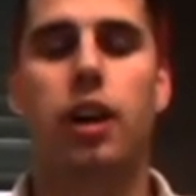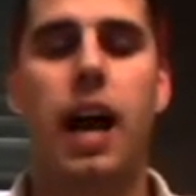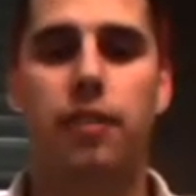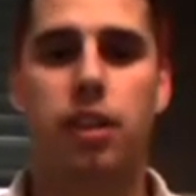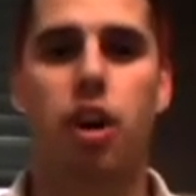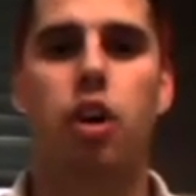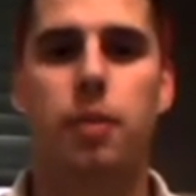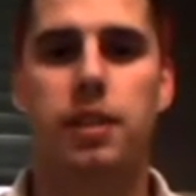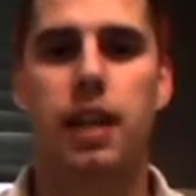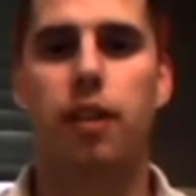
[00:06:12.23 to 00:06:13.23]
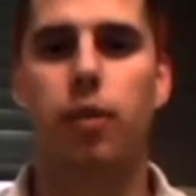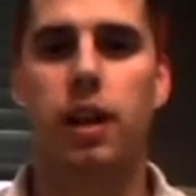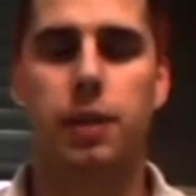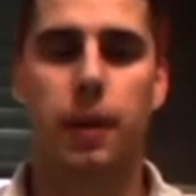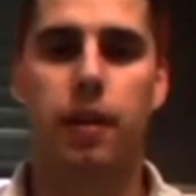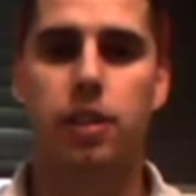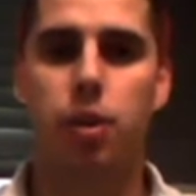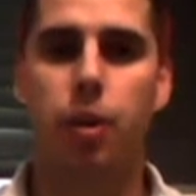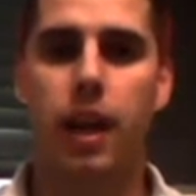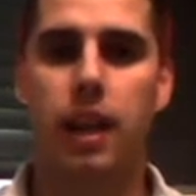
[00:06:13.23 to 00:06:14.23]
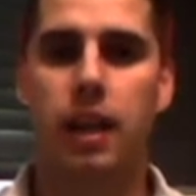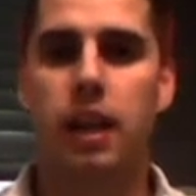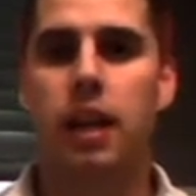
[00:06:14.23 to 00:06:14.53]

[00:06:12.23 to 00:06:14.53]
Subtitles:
after the home himself while his parents are away,